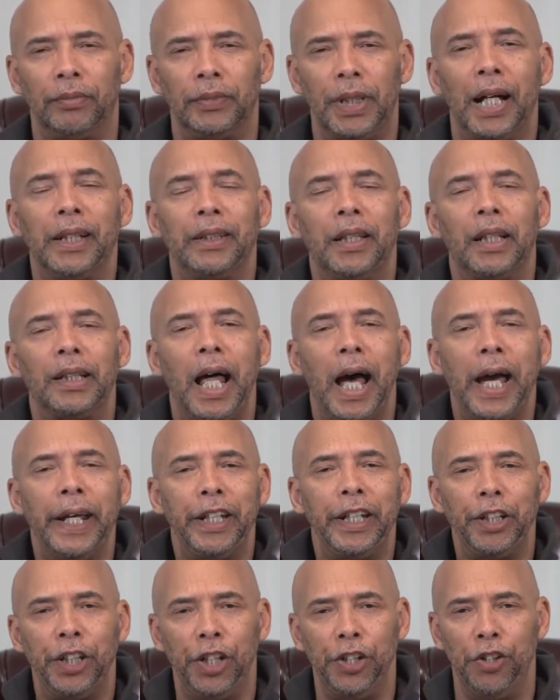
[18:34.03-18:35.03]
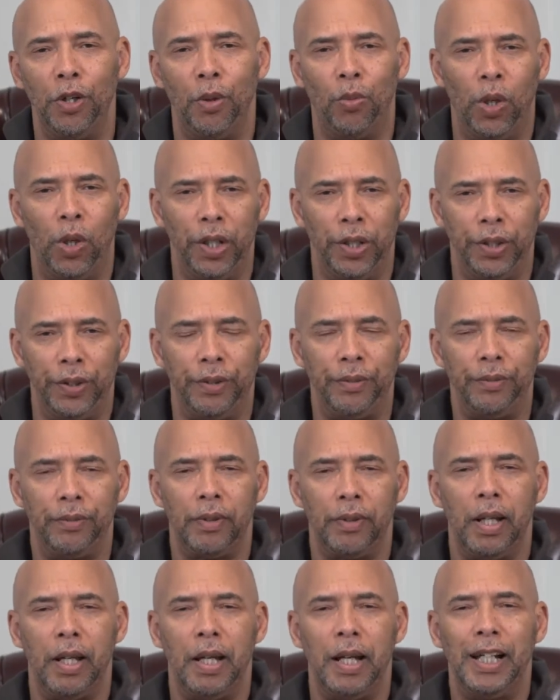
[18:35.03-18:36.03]
I delighted in your word.
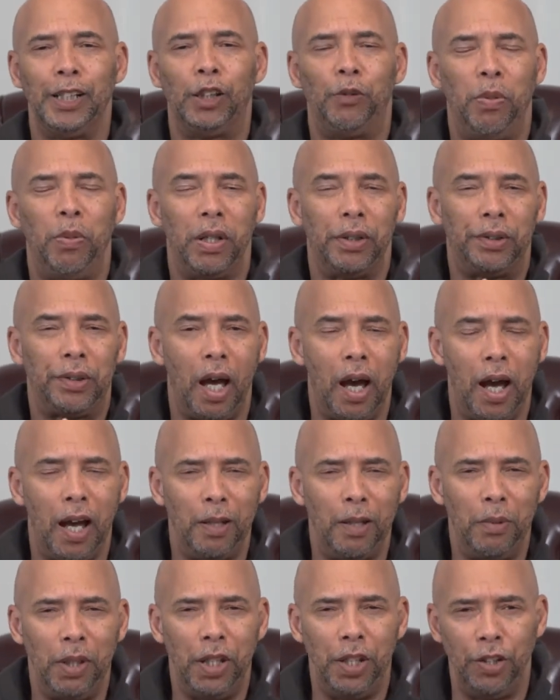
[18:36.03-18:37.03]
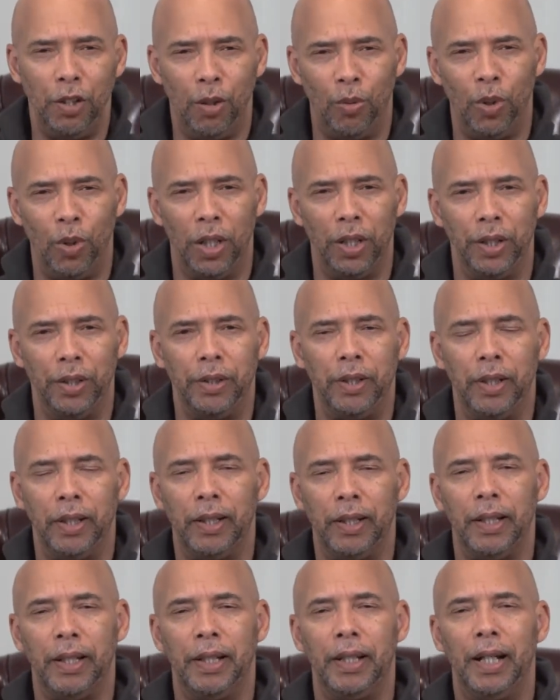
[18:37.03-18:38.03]
I spent time in your word.
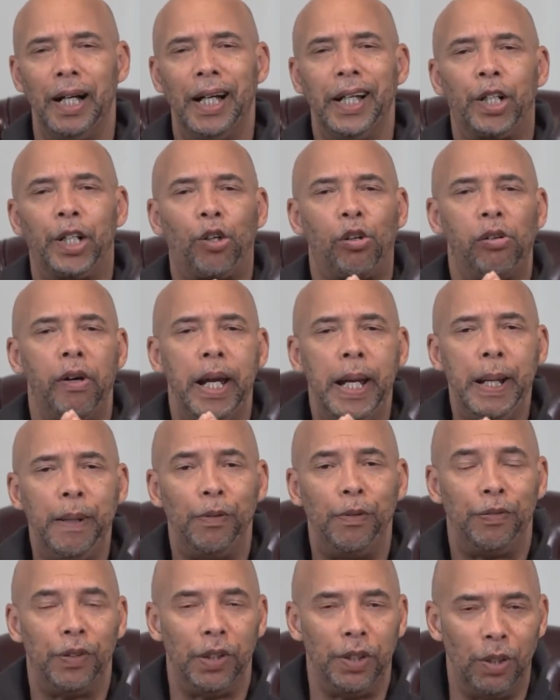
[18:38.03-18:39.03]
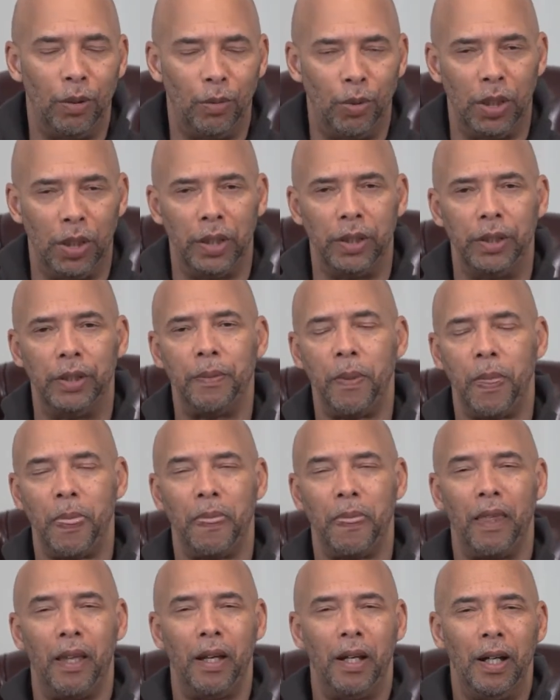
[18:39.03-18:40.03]
I craved for your word.
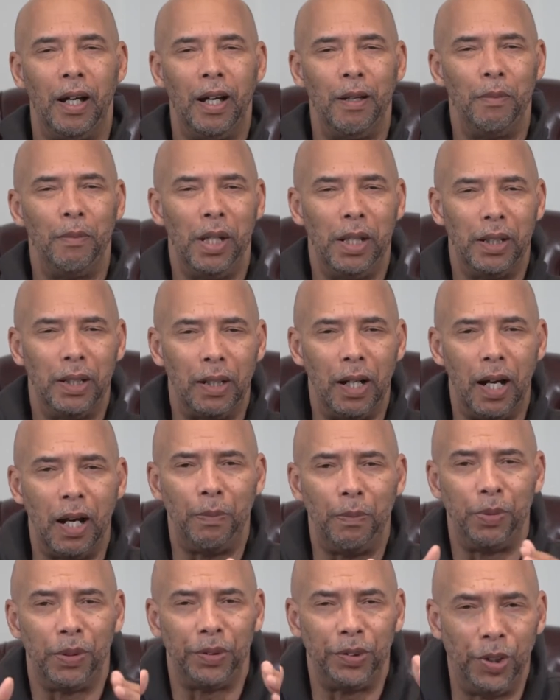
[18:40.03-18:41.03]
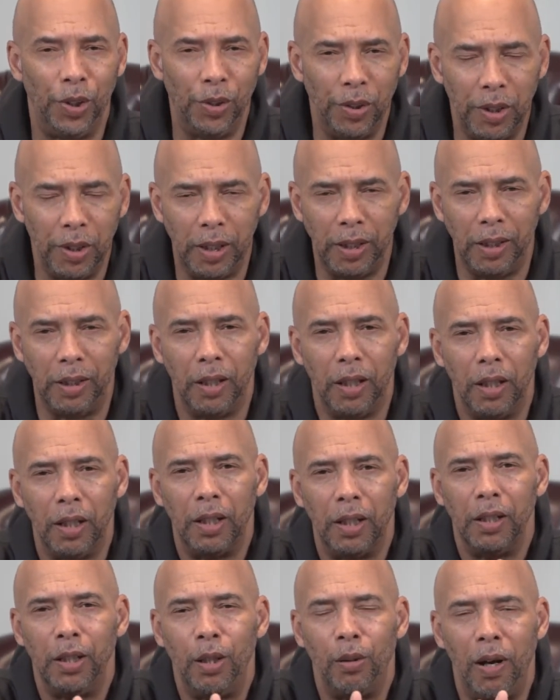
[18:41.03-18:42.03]
I made an opportunity
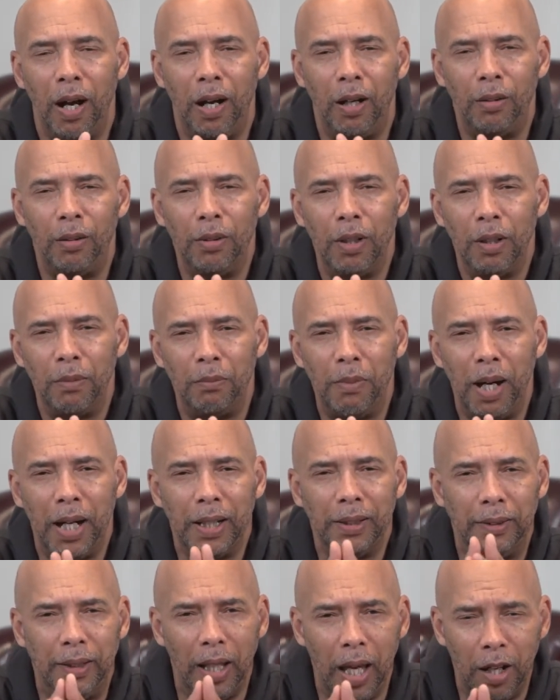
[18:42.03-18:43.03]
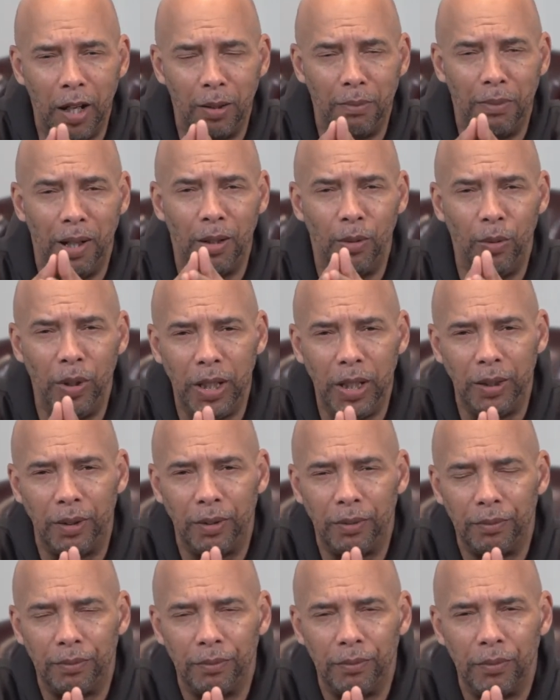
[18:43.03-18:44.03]
throughout my day or my
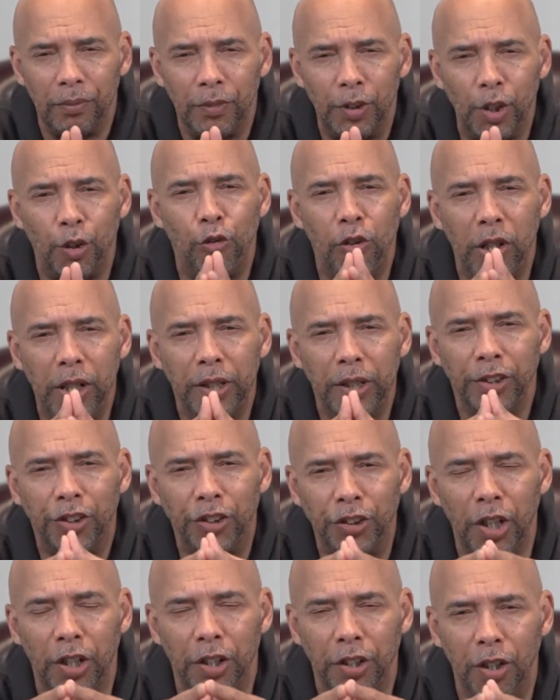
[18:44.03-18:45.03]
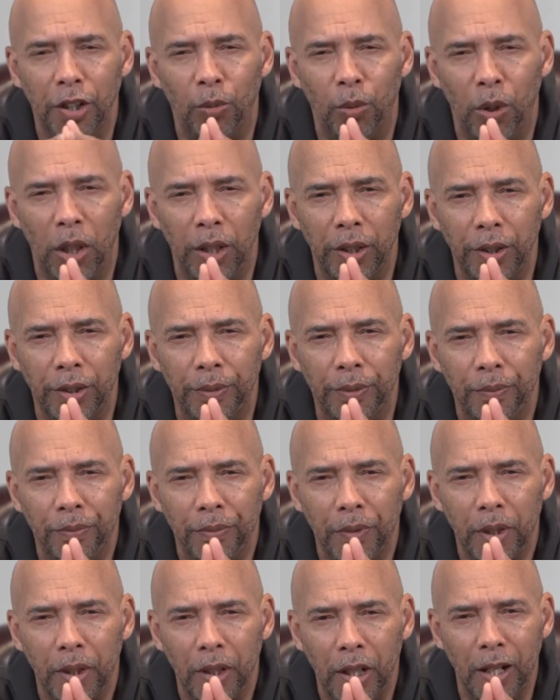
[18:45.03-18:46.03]
week to read and study your word.
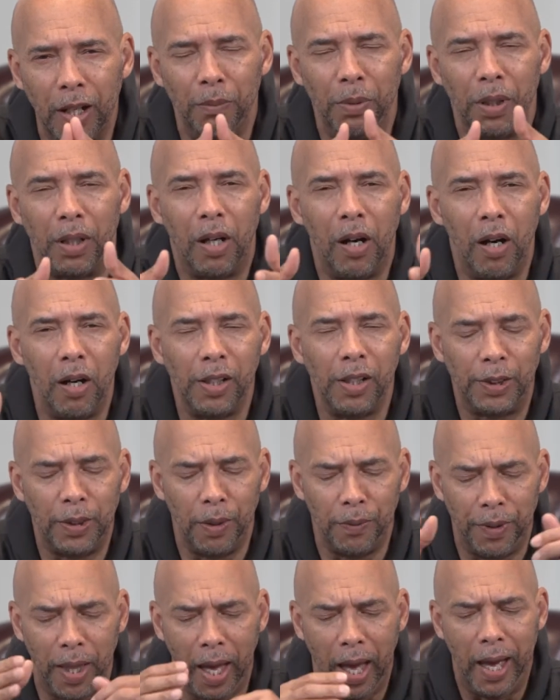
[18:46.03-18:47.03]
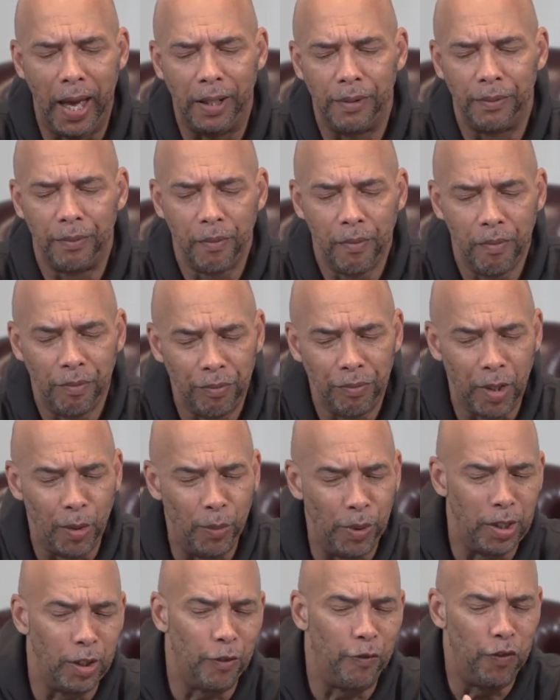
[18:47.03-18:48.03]
And because of that,
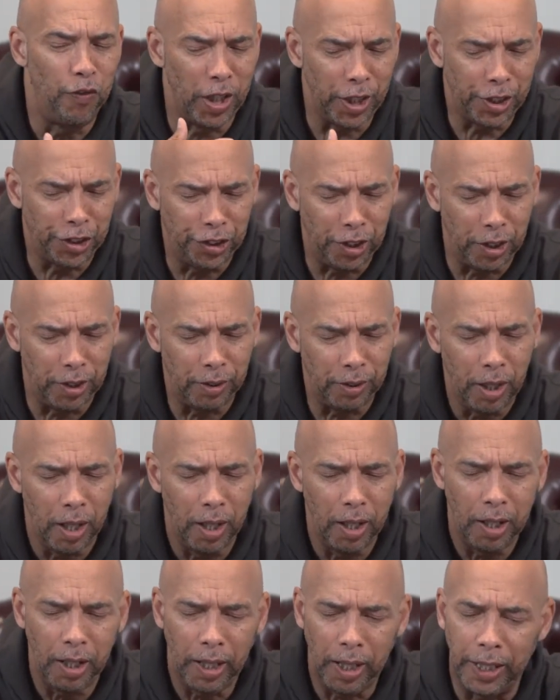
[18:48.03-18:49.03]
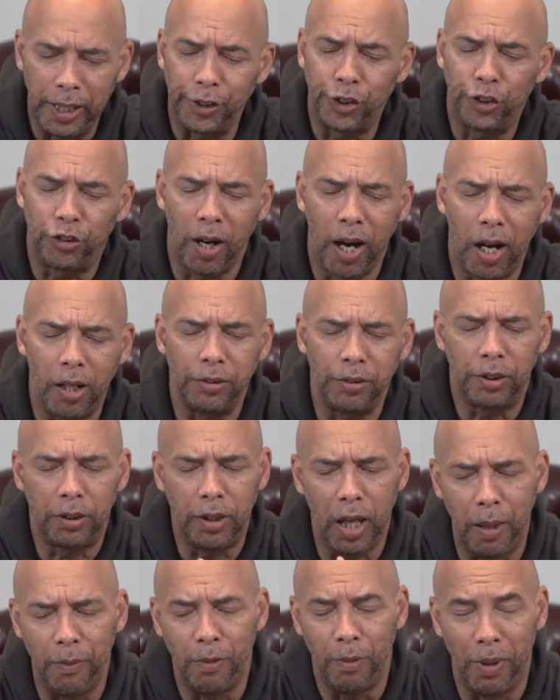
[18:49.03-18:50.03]
when affliction and trials
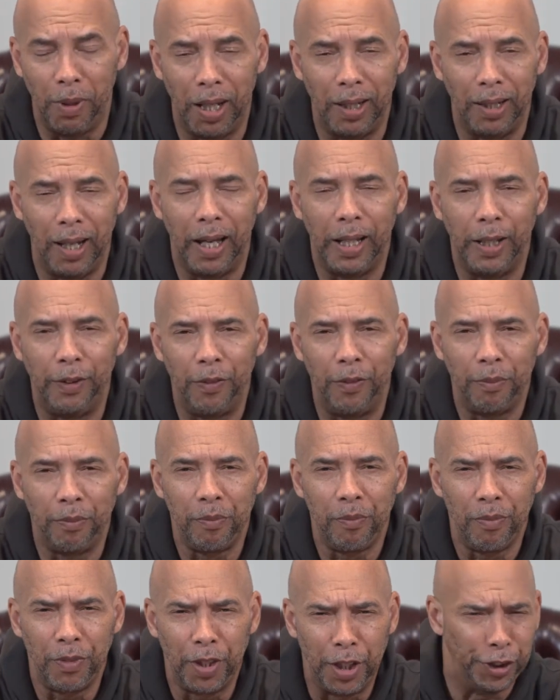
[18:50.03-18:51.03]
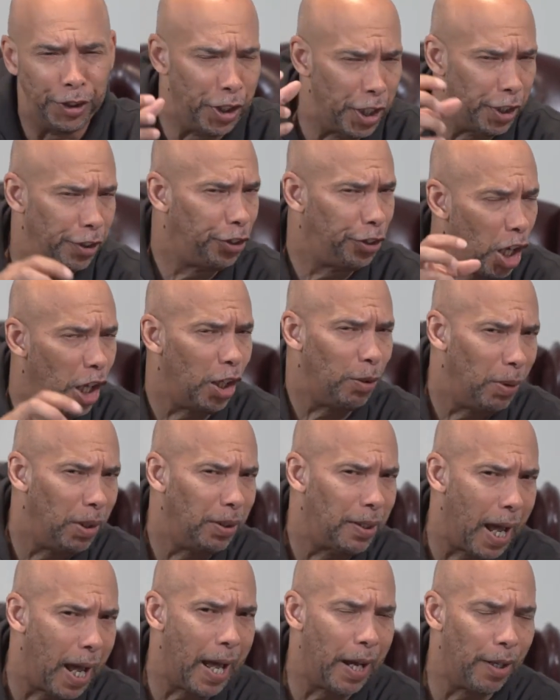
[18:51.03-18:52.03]
came in my life, it didn't take me
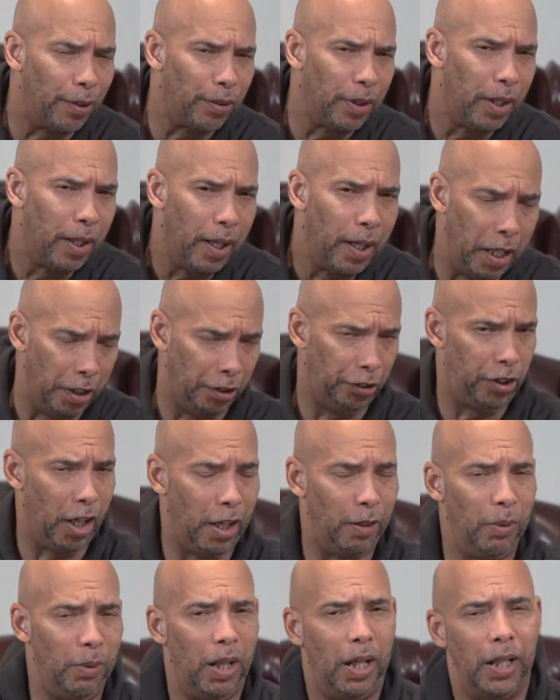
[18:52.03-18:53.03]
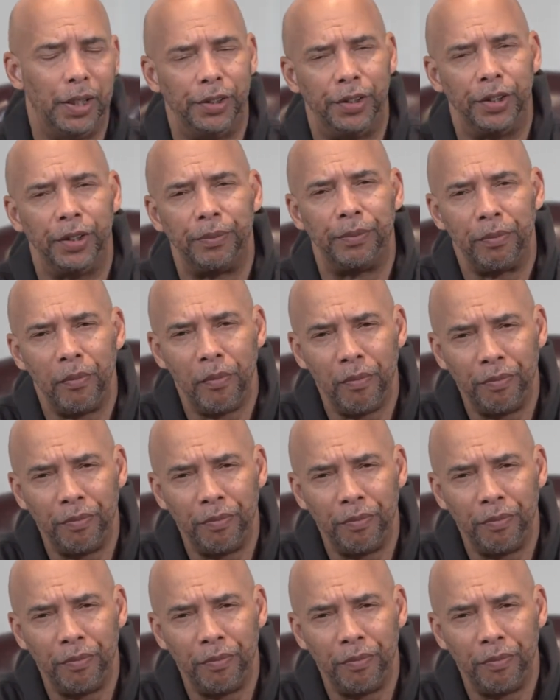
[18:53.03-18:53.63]
down and take me under.